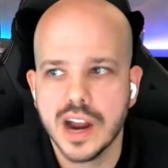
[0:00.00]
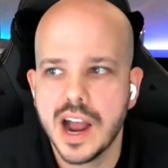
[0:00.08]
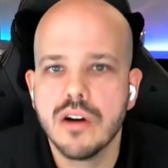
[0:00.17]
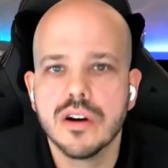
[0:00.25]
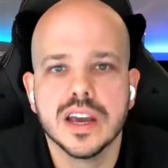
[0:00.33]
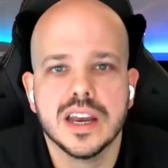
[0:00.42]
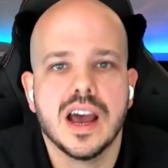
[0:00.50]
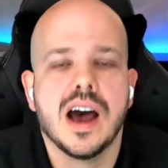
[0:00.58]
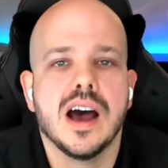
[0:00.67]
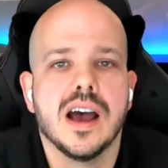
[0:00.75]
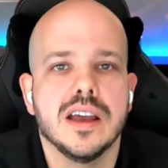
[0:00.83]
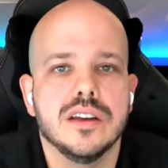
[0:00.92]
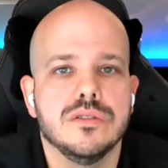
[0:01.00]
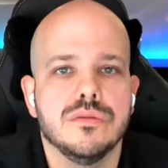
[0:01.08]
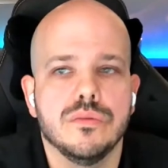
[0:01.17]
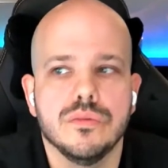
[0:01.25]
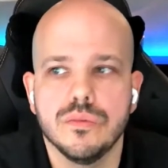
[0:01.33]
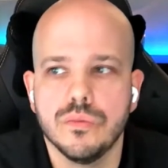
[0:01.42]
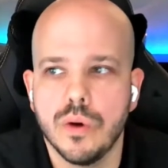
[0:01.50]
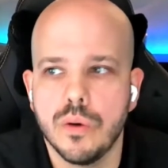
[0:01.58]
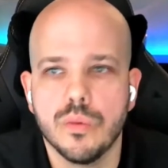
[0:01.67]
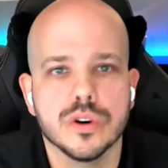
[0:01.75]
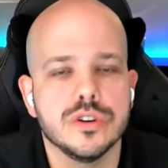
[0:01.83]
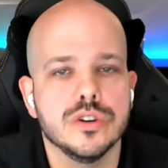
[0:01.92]
How can I do what
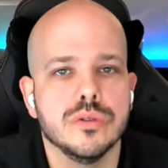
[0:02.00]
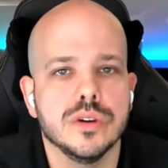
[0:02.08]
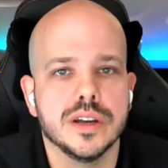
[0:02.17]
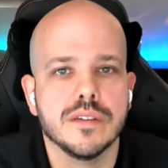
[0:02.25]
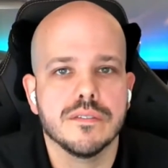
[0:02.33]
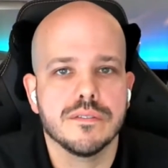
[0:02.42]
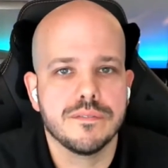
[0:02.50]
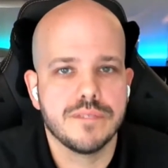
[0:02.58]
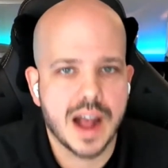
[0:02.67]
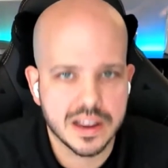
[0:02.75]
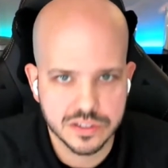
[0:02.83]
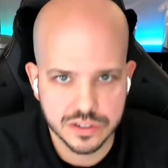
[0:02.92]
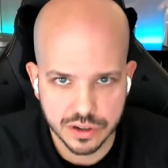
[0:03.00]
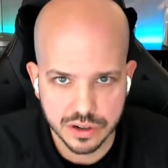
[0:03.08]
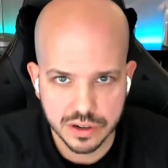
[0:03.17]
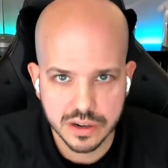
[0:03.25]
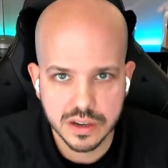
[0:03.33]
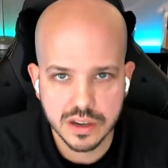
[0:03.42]
we're doing faster?